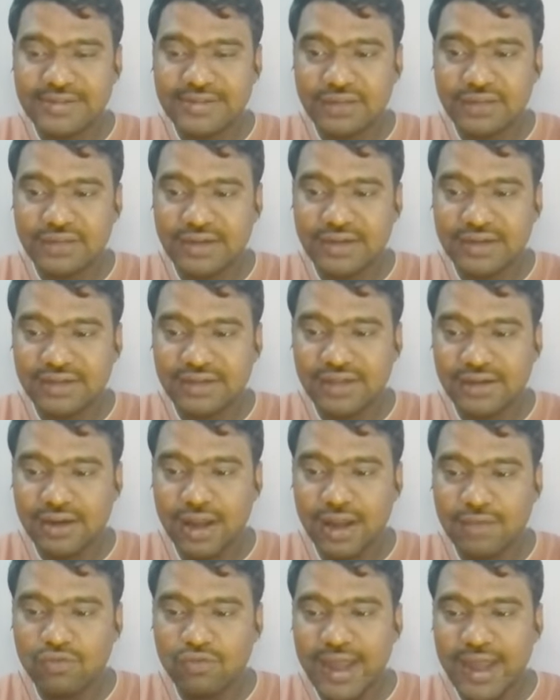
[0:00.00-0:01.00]
size filter,
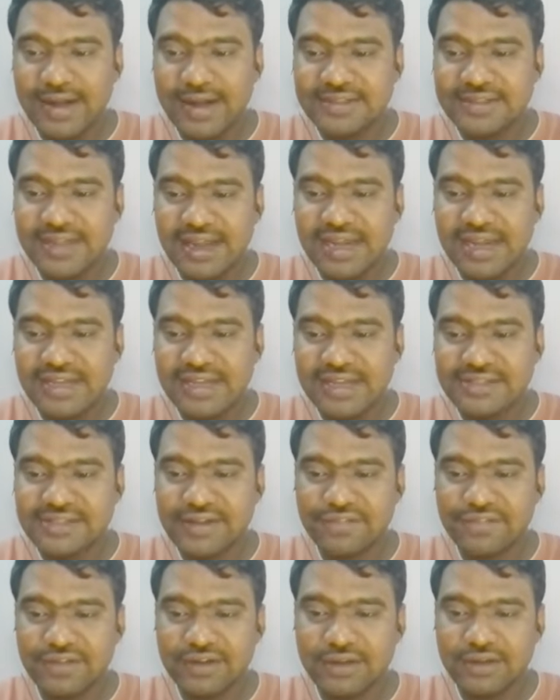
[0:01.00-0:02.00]
and we added the
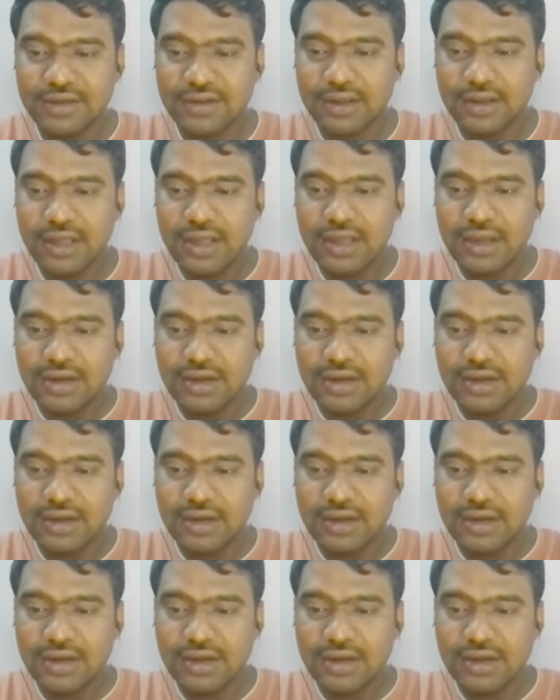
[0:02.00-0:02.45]
industry filter.